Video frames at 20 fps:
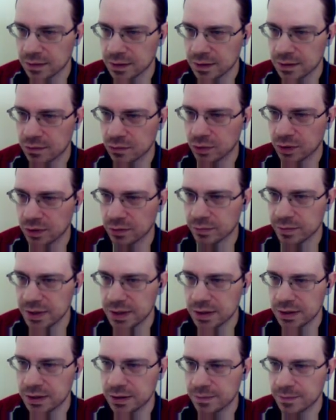these two are
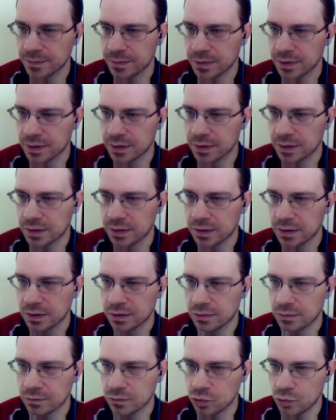weak.
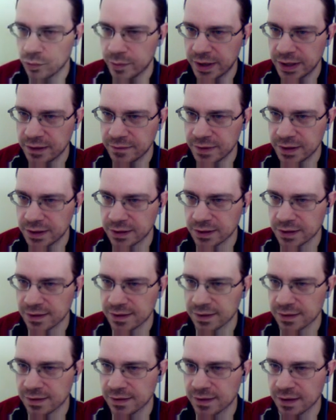Too many
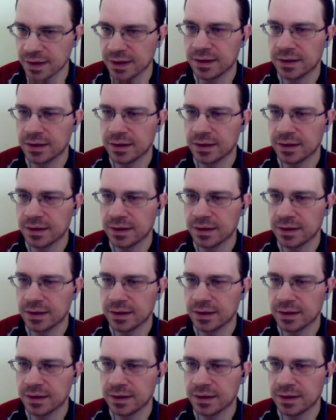weaknesses.